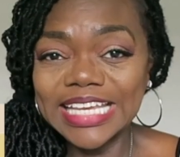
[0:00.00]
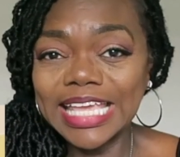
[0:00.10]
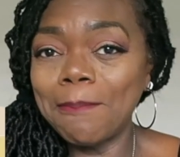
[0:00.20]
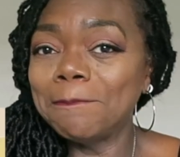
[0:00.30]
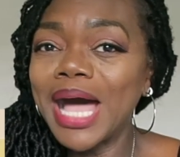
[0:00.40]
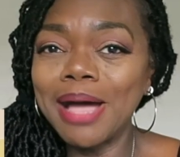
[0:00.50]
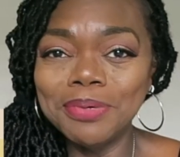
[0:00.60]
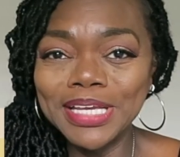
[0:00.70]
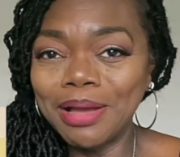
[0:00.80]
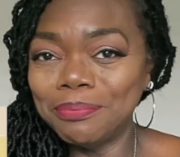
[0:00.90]
It kept
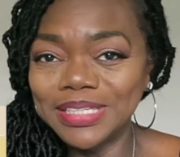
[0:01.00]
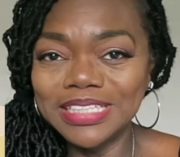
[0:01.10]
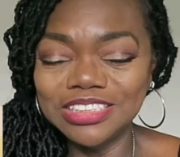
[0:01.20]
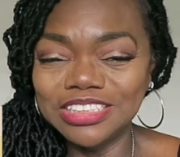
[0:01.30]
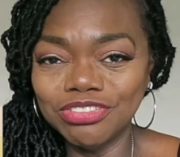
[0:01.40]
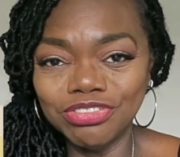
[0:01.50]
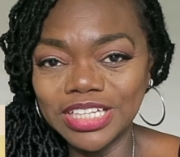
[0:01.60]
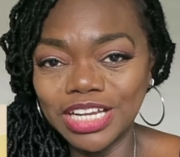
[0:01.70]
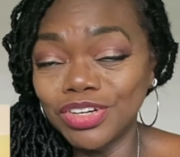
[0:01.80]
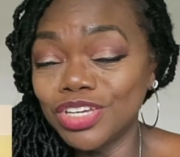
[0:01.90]
popping up in the
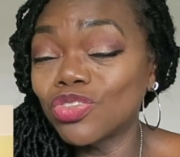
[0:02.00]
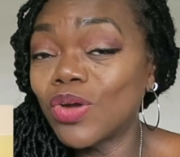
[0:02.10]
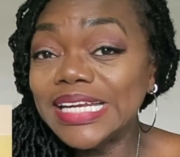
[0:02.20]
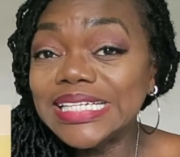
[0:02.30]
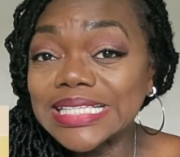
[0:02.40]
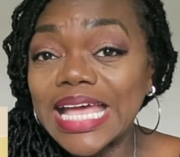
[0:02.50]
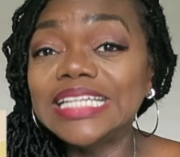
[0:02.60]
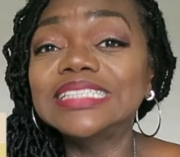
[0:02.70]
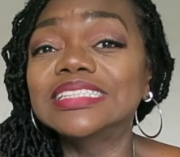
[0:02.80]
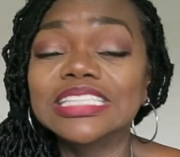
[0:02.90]
different areas, so I
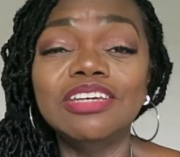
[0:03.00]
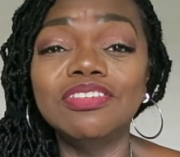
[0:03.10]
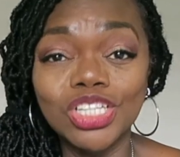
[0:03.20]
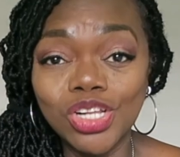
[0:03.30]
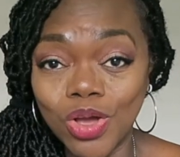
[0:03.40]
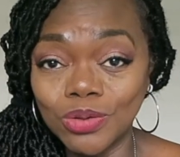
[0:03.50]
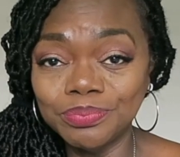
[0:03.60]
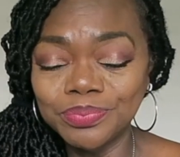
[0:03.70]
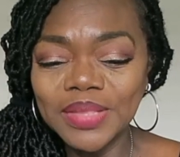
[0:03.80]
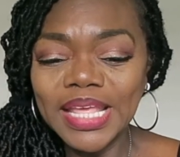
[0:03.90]
decided to leave it alone.
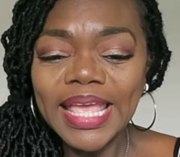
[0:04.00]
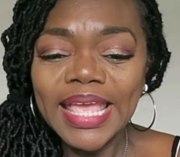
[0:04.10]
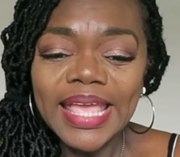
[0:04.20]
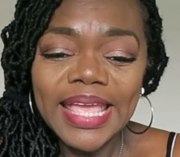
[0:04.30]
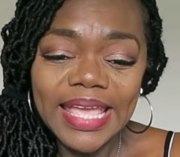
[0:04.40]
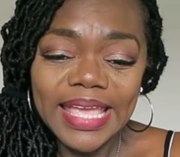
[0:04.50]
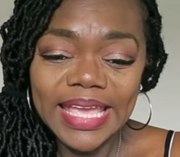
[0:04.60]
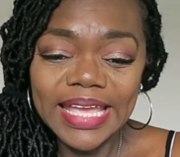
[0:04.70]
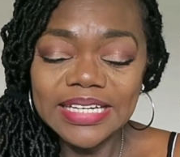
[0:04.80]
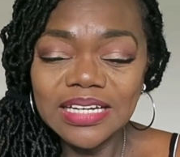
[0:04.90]

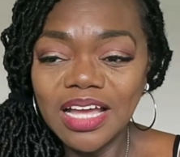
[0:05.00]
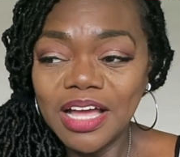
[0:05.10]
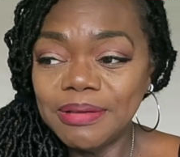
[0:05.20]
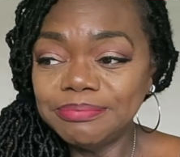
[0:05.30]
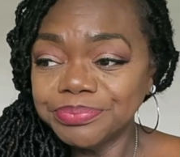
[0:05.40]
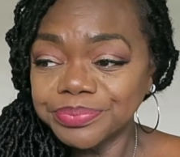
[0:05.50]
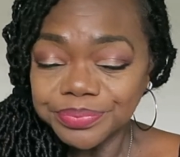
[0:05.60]
And